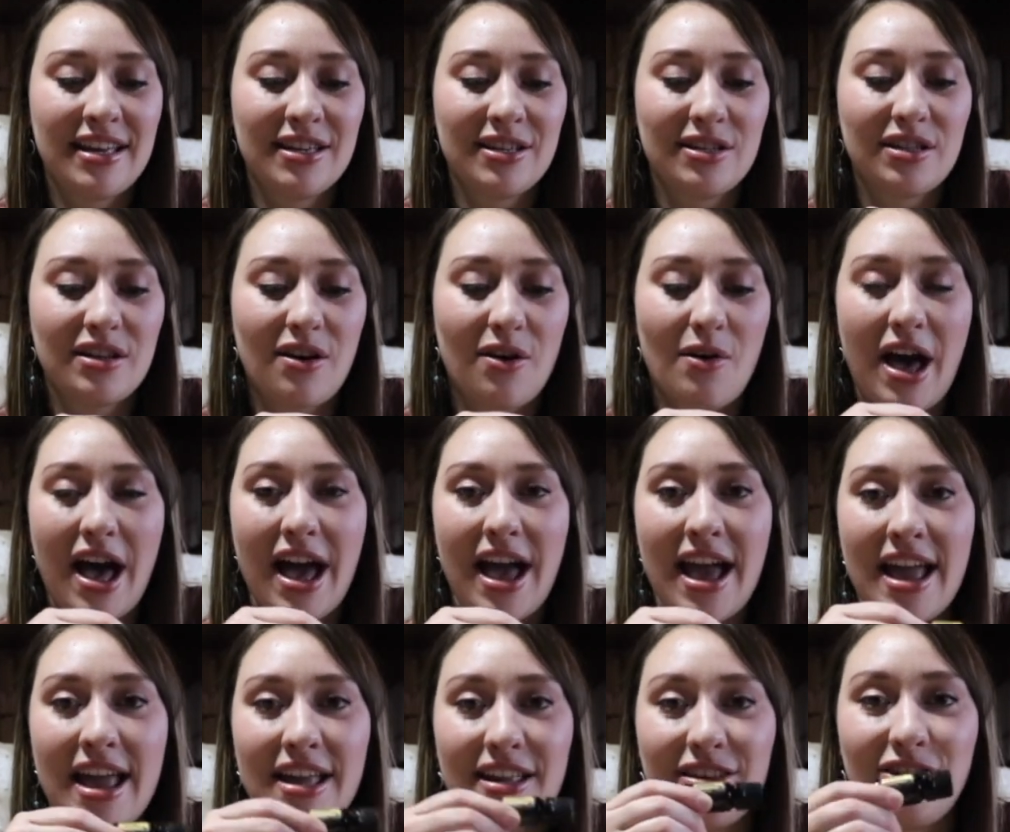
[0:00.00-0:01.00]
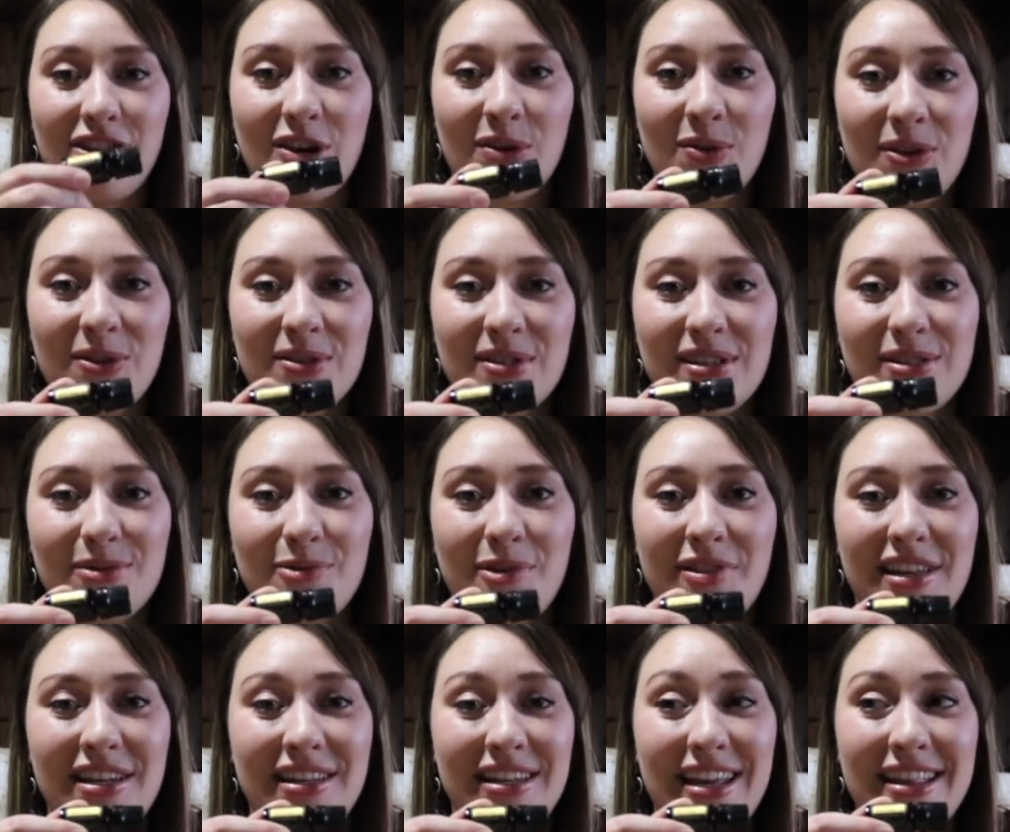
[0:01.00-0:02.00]
So I don't use this
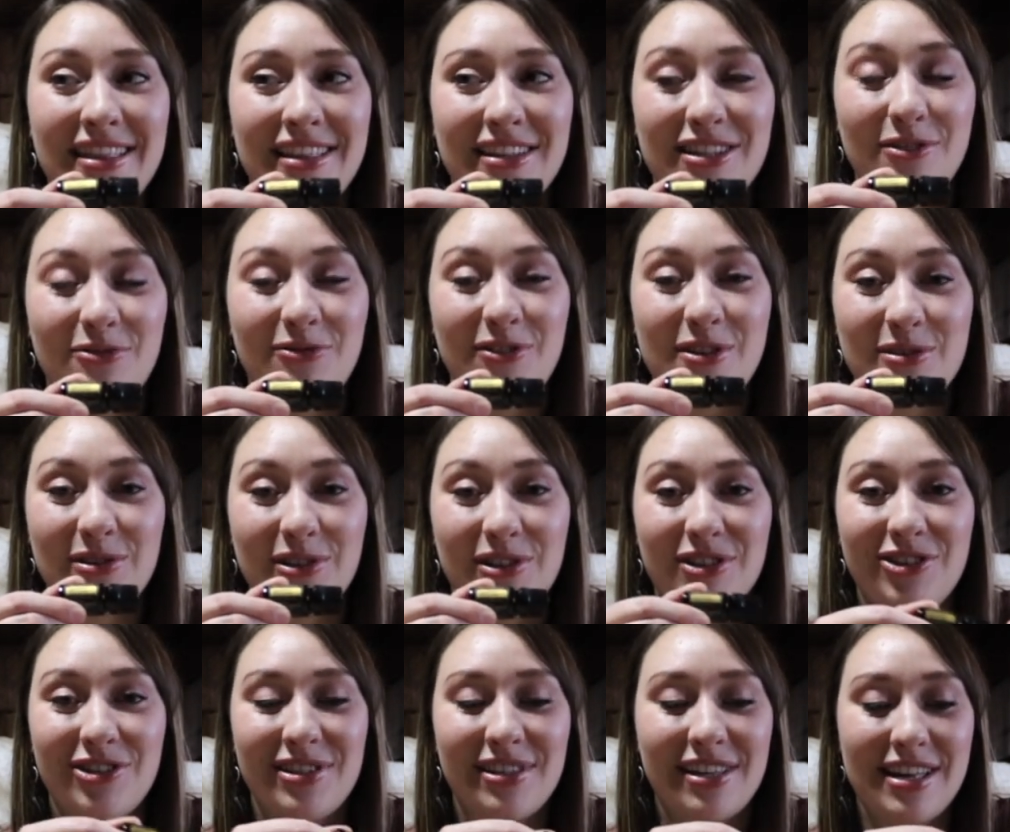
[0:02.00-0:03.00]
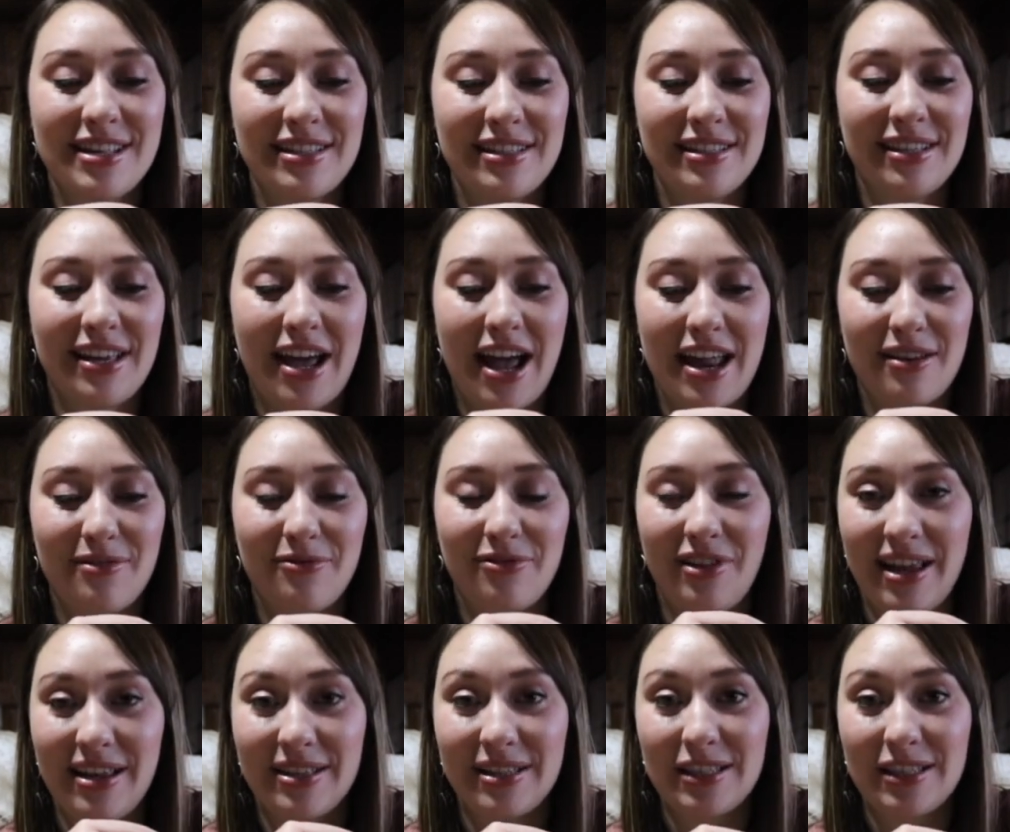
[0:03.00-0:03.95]
one in the diffuser just because it's kind of like